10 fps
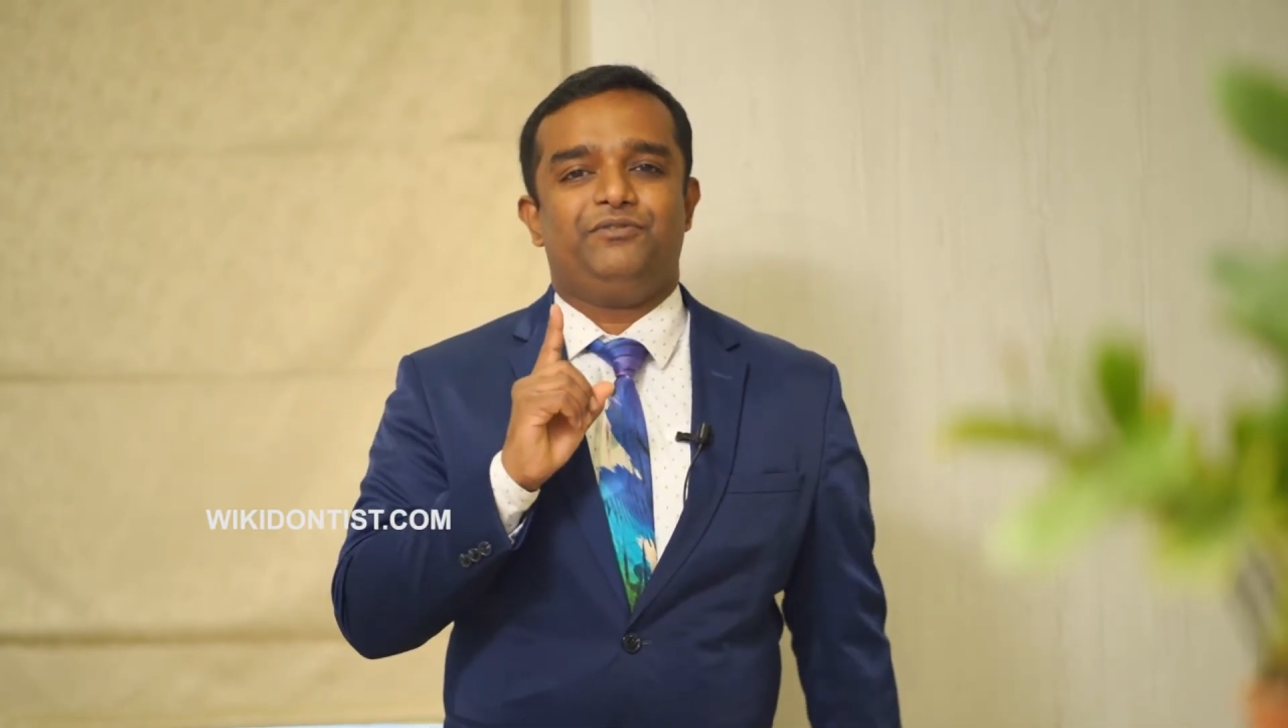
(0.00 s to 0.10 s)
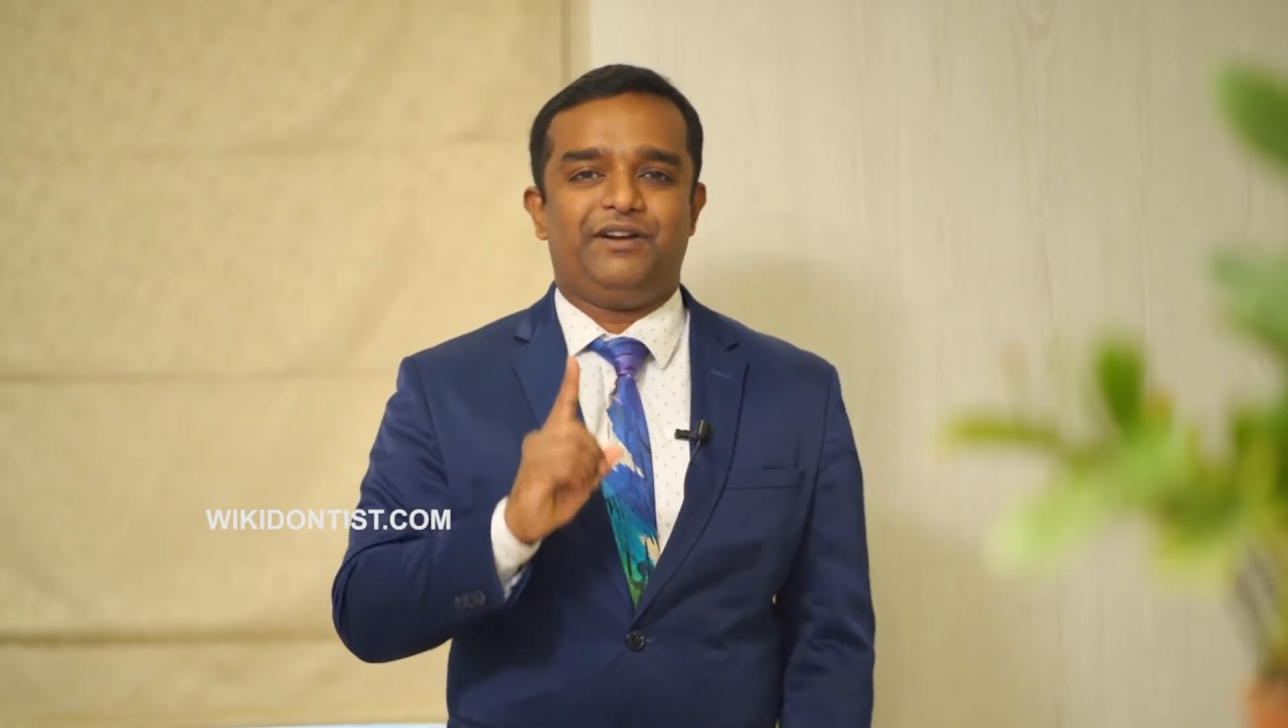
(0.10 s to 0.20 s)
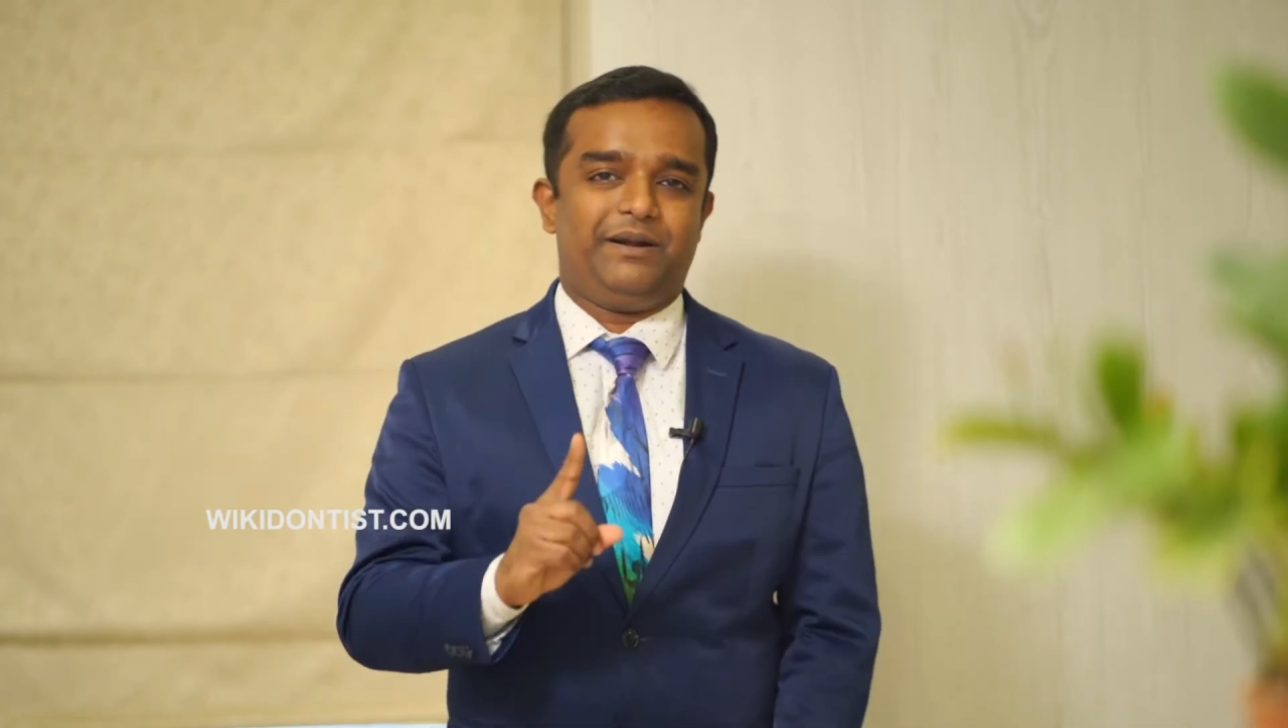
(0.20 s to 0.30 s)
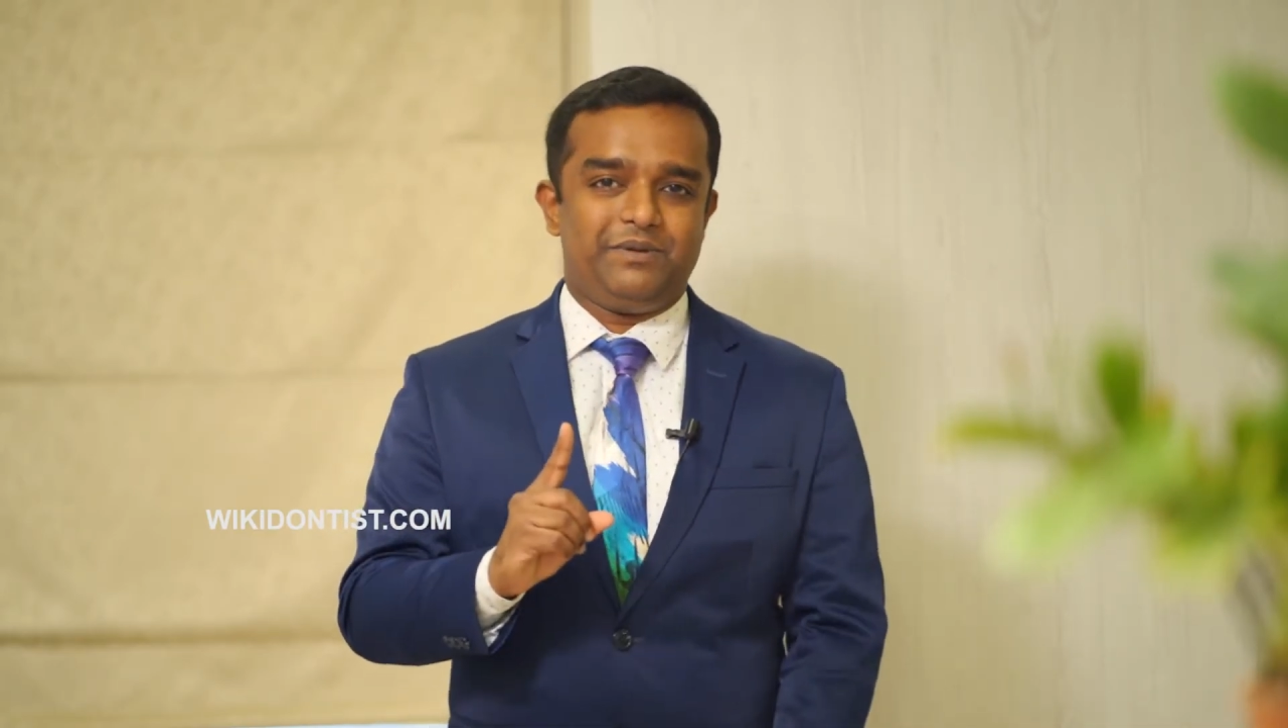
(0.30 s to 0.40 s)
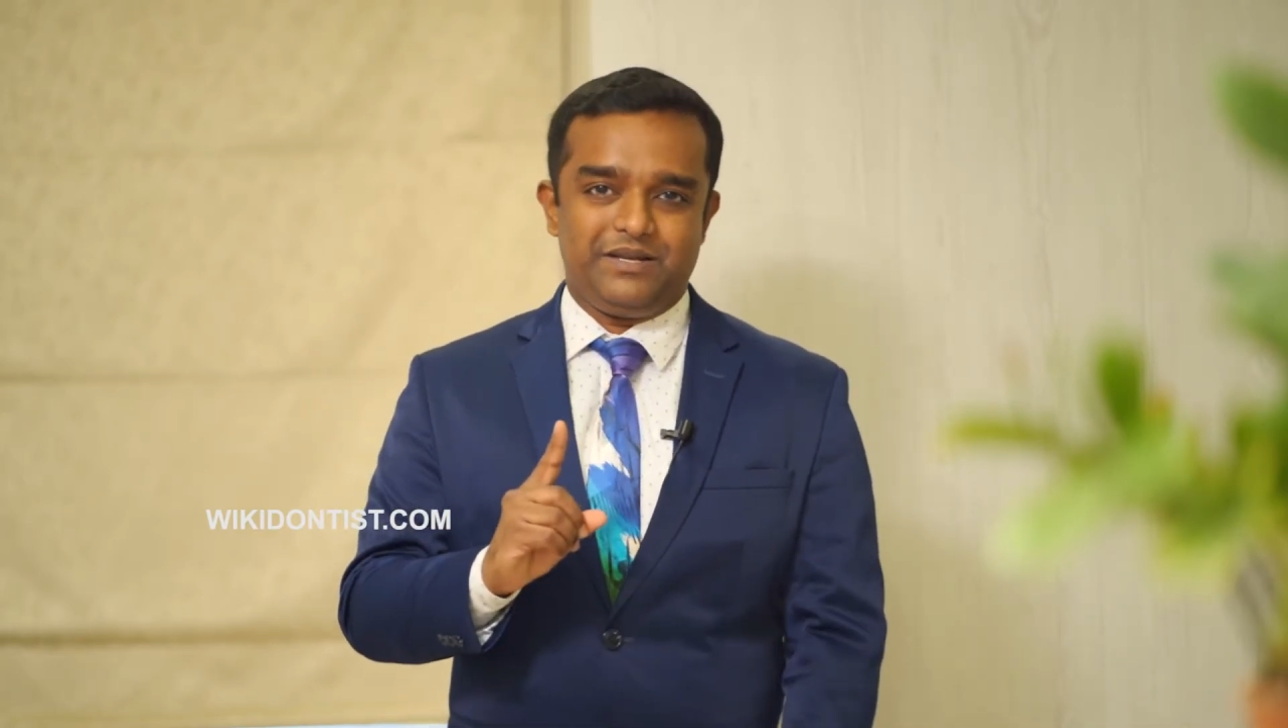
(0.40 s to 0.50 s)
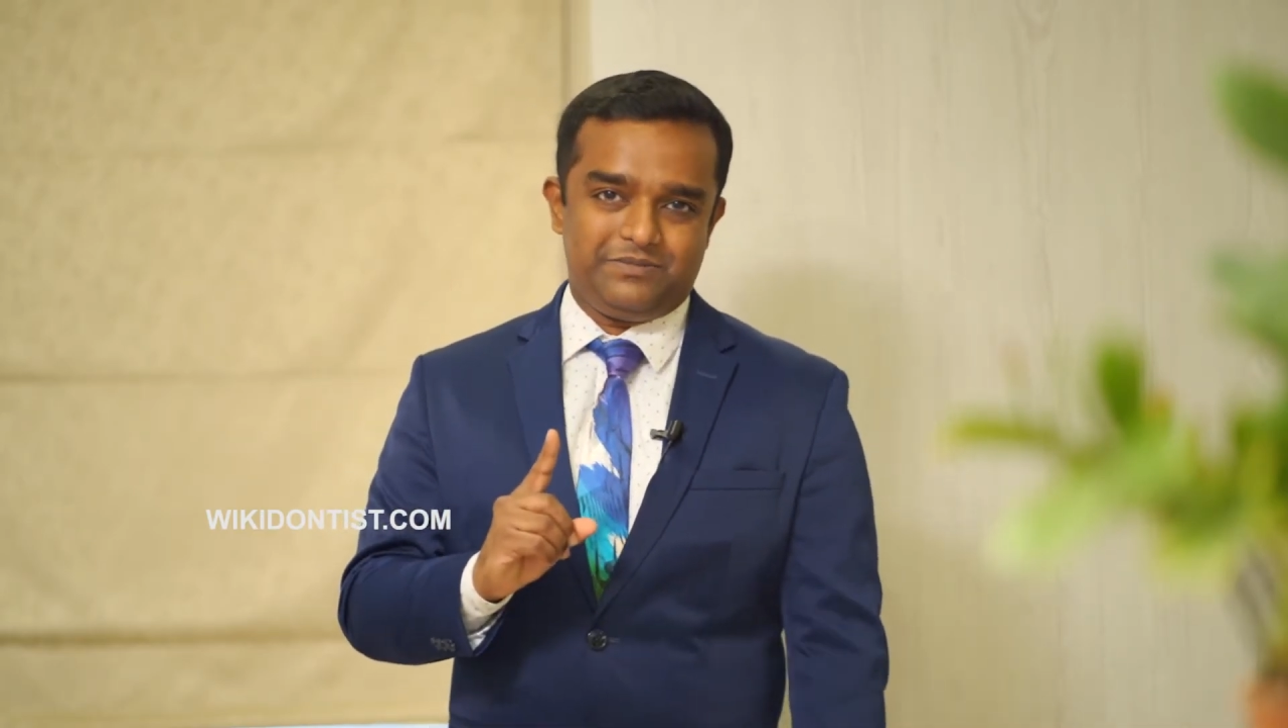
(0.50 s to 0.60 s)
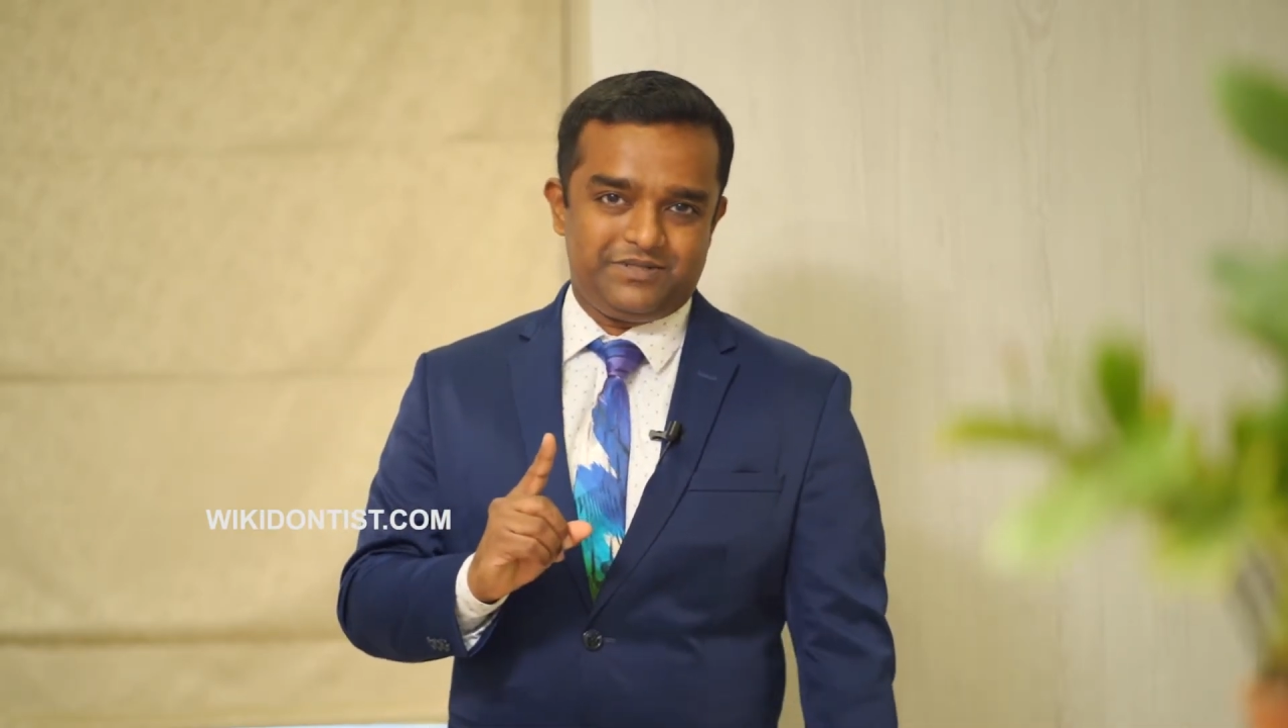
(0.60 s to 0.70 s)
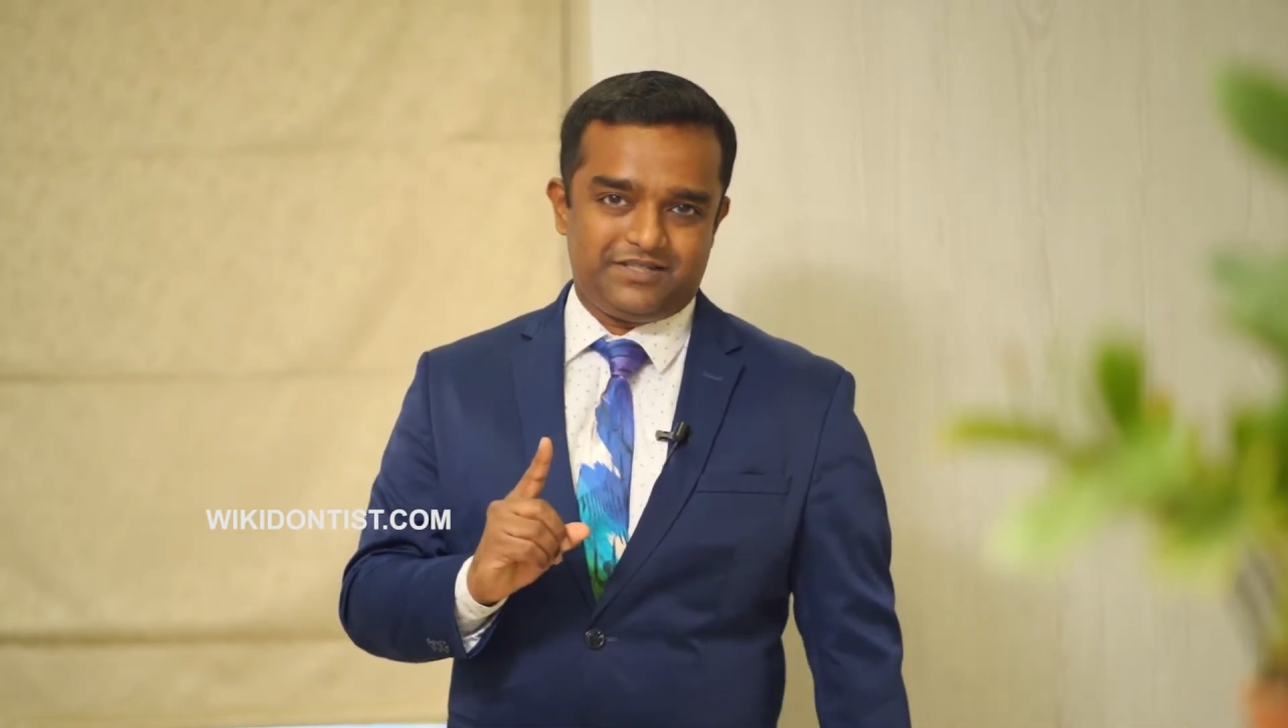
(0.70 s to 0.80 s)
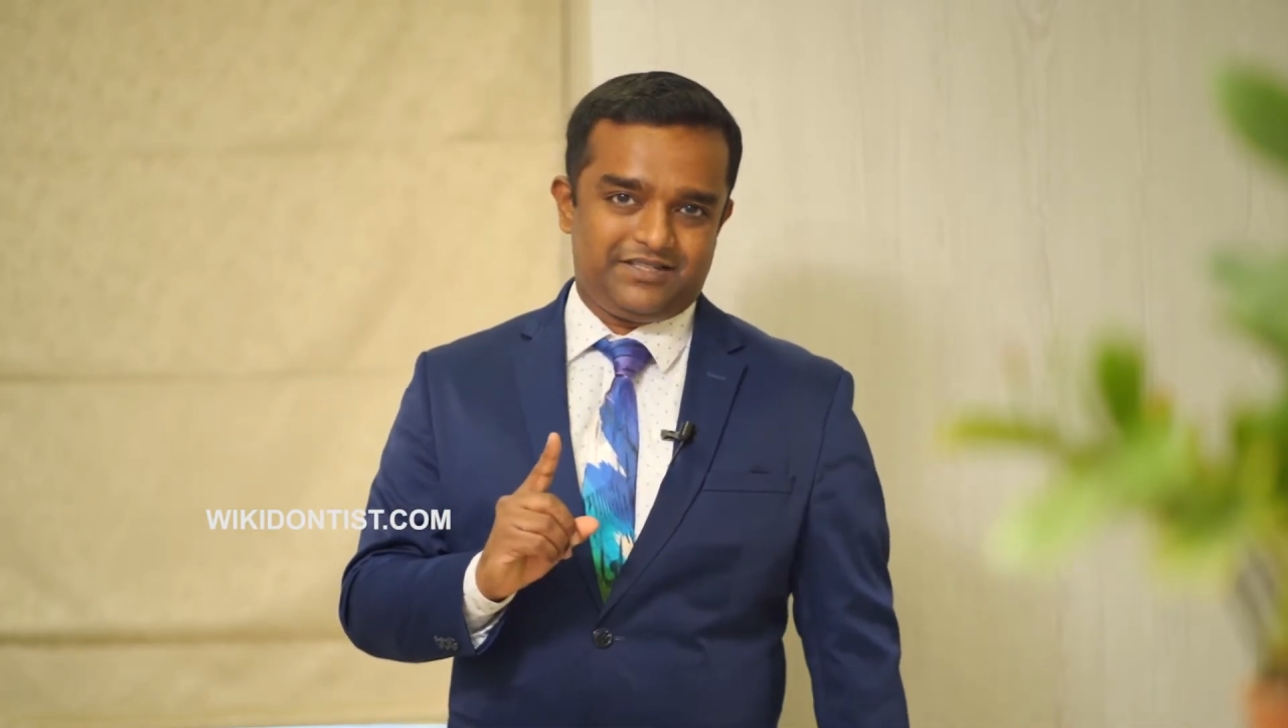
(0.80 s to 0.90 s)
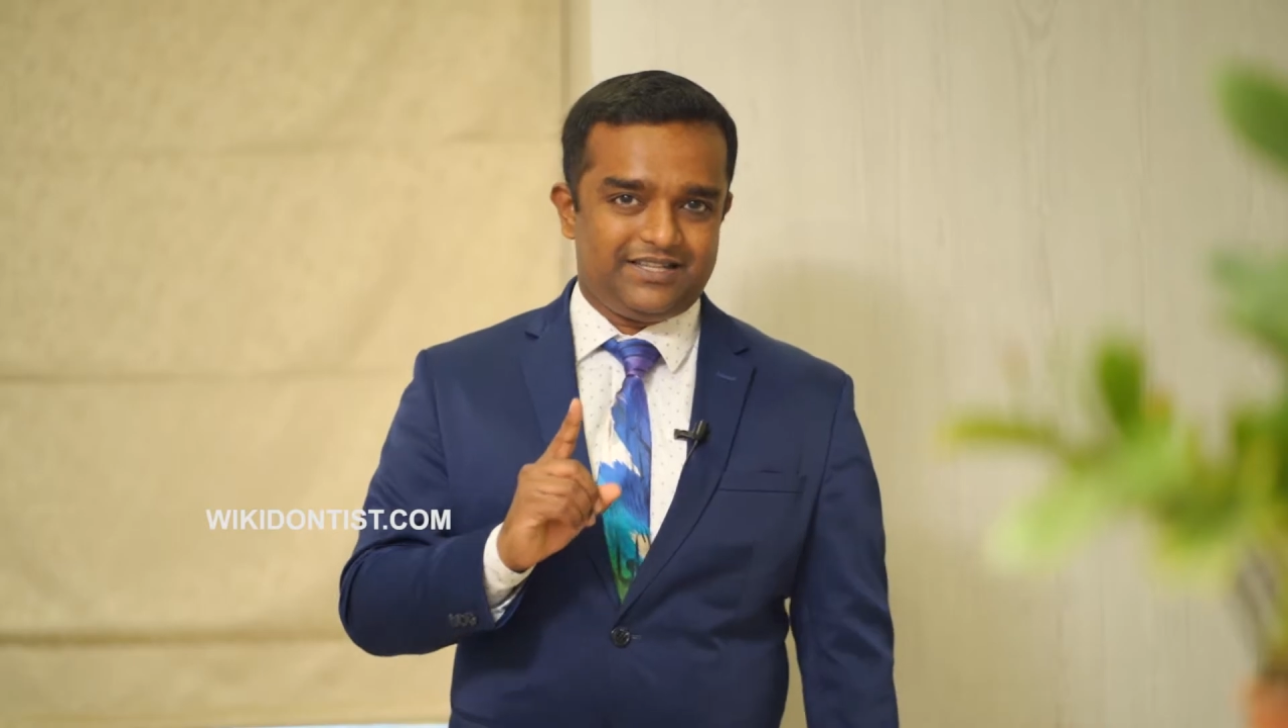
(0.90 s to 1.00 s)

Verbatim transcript: 1 millimeter